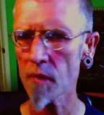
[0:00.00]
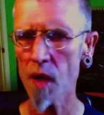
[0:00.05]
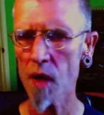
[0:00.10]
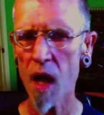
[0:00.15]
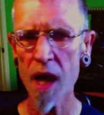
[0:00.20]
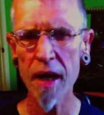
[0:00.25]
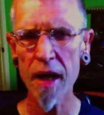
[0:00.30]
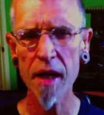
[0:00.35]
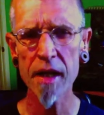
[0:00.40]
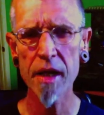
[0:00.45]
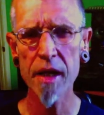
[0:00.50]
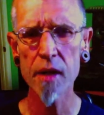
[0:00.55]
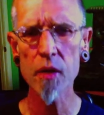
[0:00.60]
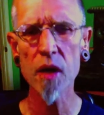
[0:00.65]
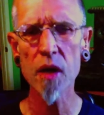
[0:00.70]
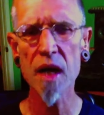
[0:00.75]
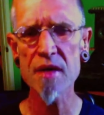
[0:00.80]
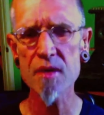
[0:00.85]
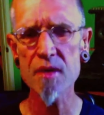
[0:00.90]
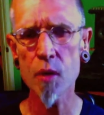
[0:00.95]
gotta get you
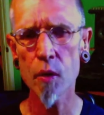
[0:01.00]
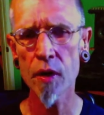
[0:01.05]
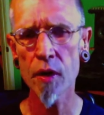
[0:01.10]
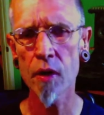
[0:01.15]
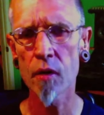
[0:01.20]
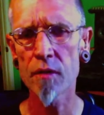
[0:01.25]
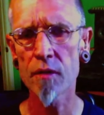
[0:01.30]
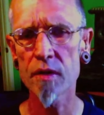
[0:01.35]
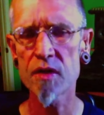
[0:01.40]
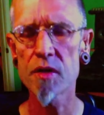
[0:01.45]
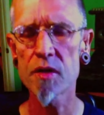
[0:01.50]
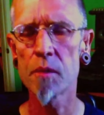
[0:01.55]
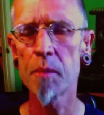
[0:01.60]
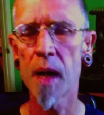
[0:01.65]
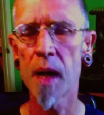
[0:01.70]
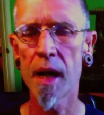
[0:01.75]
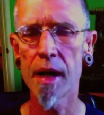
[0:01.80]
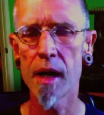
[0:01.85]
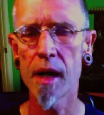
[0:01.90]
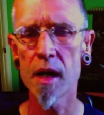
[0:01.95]
guys going over to
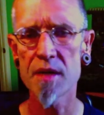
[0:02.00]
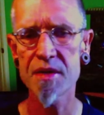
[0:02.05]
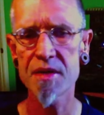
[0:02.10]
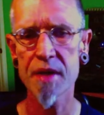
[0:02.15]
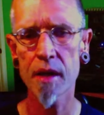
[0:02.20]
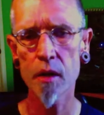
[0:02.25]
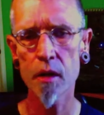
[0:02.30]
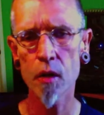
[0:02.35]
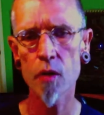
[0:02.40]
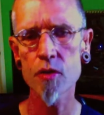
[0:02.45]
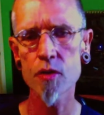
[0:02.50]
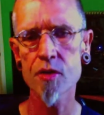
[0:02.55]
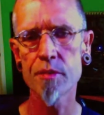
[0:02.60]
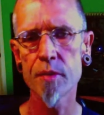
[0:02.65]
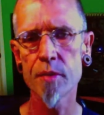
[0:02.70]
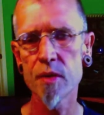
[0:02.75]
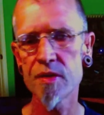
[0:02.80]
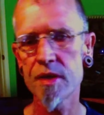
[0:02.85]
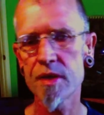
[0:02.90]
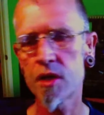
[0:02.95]
my Second Culture
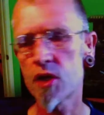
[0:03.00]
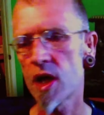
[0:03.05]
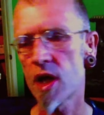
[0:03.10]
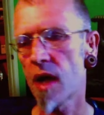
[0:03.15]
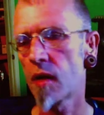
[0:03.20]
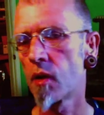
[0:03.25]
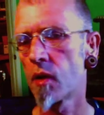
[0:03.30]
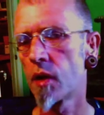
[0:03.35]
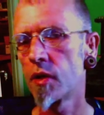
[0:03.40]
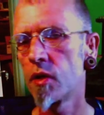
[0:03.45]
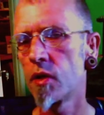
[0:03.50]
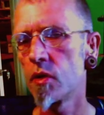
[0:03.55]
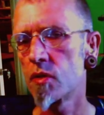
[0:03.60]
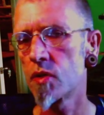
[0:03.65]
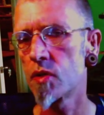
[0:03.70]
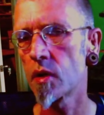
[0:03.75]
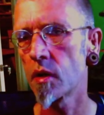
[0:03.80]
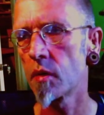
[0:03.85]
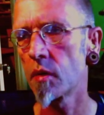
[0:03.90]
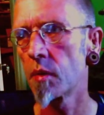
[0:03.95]
Music channel on
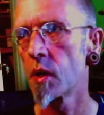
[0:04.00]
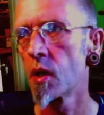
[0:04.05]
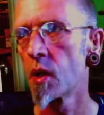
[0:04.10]
YouTube.